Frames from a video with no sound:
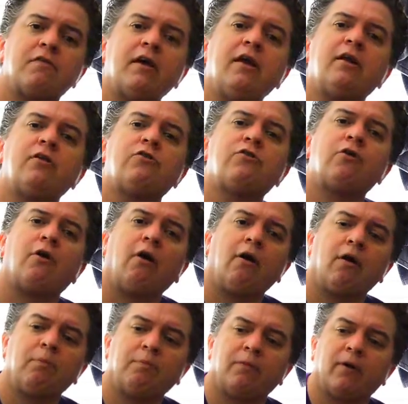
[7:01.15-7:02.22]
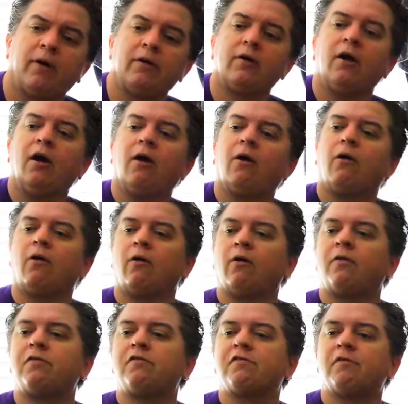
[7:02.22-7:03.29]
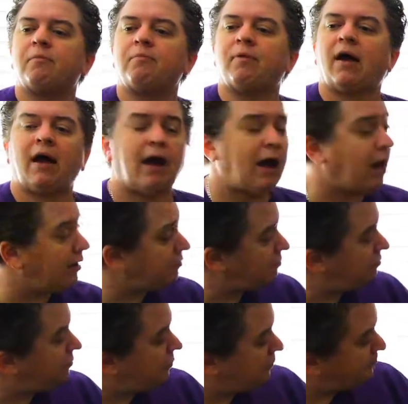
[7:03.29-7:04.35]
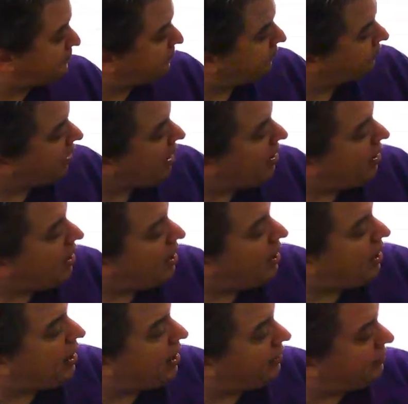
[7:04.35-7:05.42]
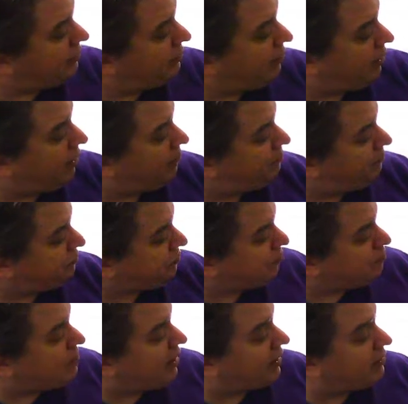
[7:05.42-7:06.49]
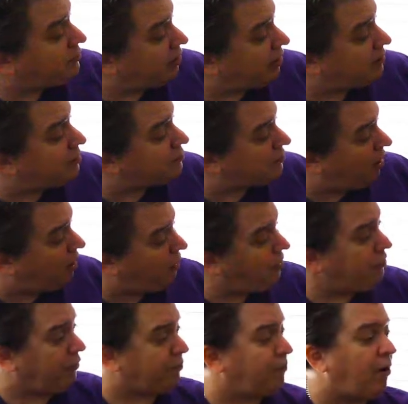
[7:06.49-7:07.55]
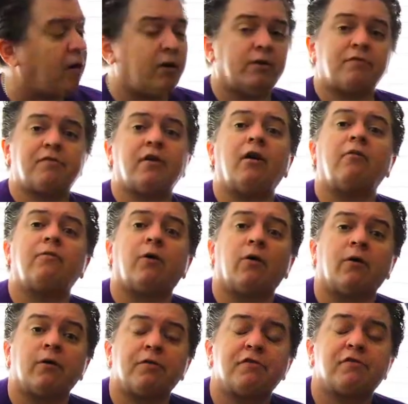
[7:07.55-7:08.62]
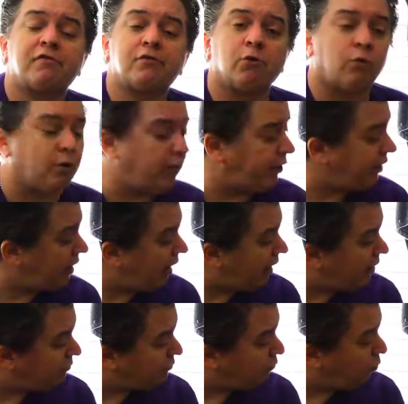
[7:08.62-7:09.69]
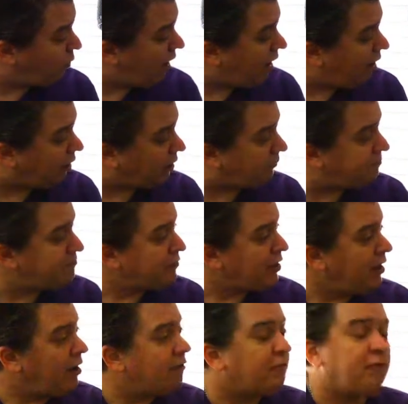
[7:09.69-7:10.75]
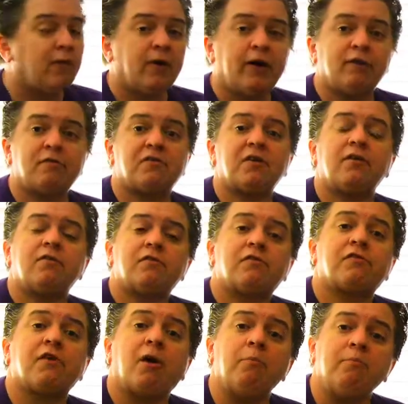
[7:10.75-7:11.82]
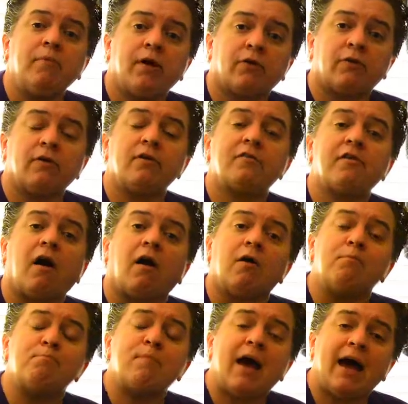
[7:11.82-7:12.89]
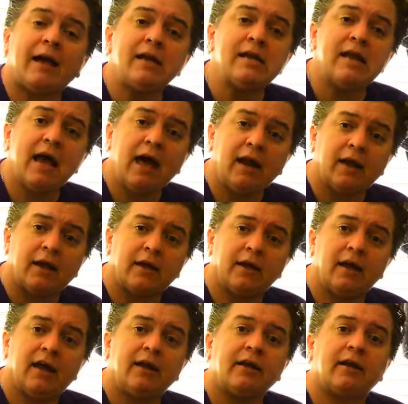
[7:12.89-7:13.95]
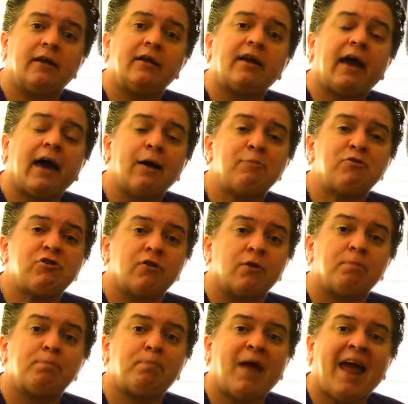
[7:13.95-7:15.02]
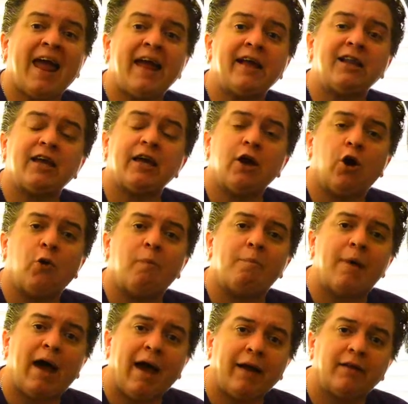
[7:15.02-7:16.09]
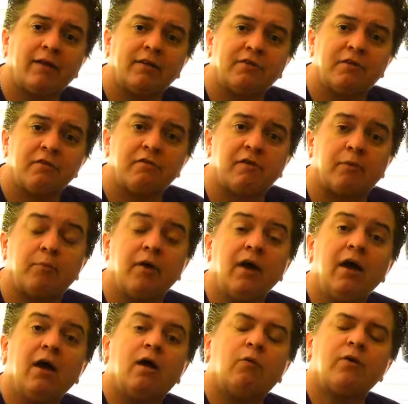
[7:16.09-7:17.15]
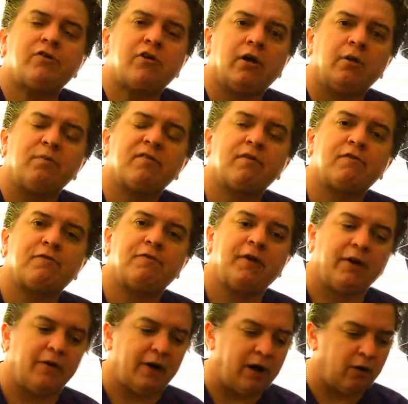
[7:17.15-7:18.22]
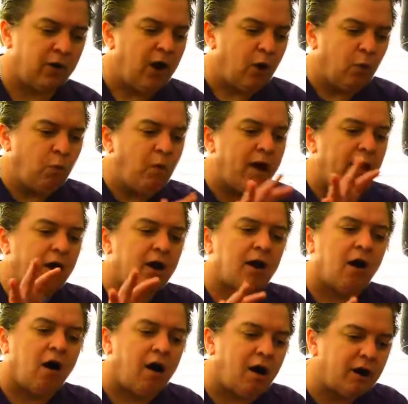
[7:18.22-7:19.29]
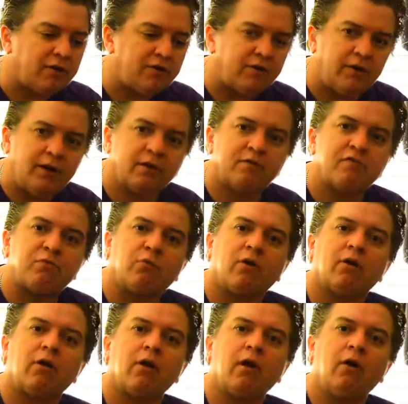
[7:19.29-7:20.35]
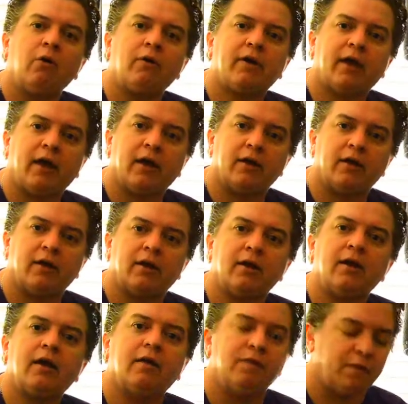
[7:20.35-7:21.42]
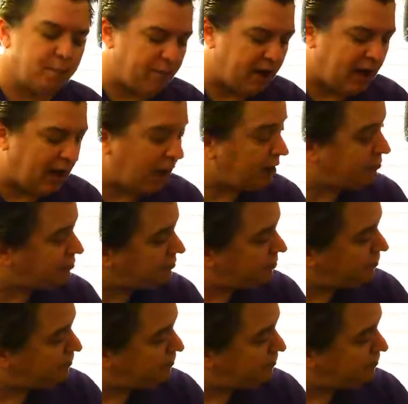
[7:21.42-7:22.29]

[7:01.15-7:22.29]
interpret Earth's past. And many tell us other parts of Earth's story as well. For instance, some minerals are magnetic and can capture paleomagnetism, which helps us figure out where continents were located in the past.